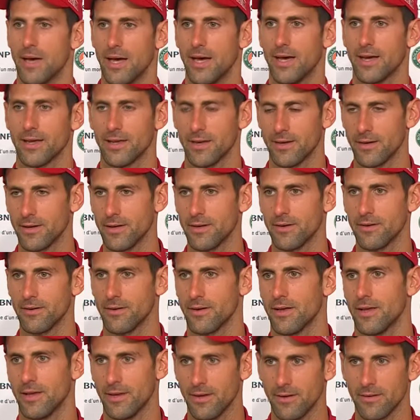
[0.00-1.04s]
back
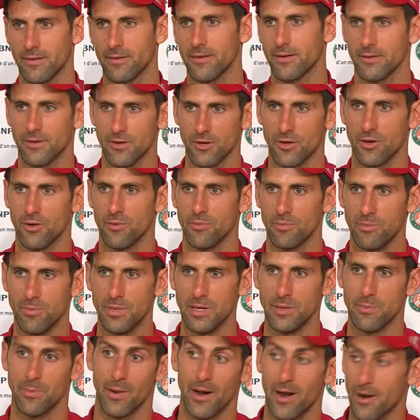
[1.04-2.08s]
and you know,
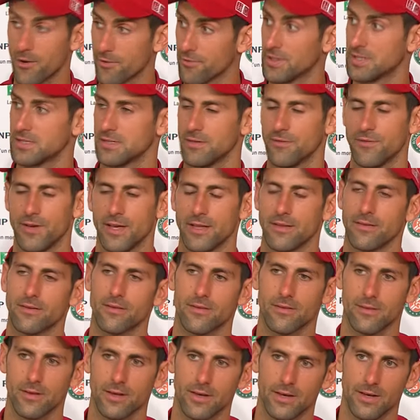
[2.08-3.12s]
be part of this
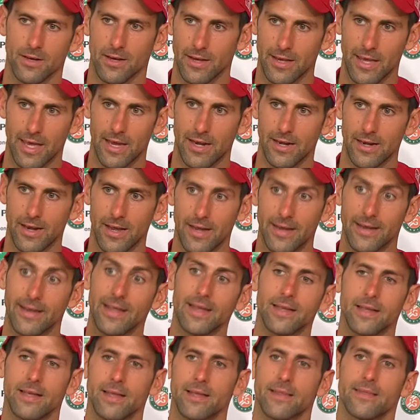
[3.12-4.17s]
event again,
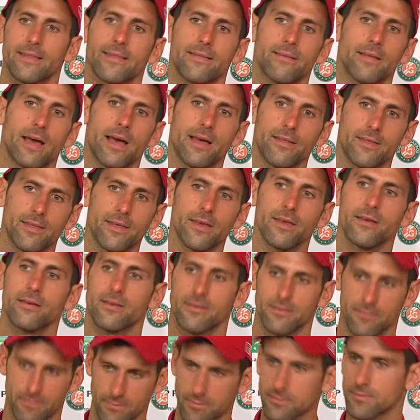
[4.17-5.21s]
and I think
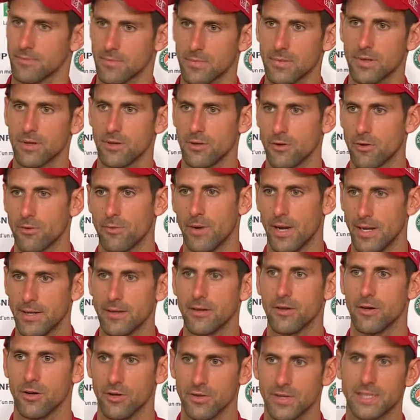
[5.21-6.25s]
you're right,
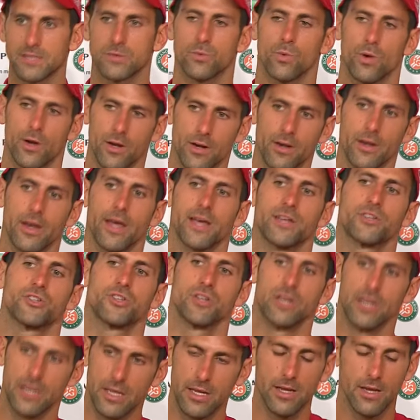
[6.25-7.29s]
you know, that's where it
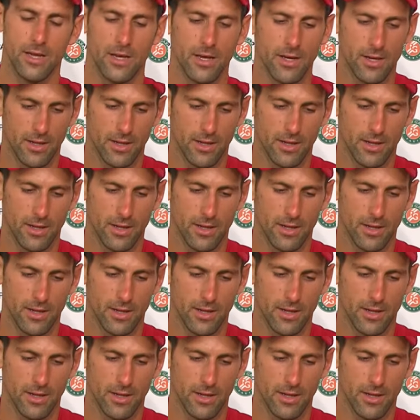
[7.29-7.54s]
actually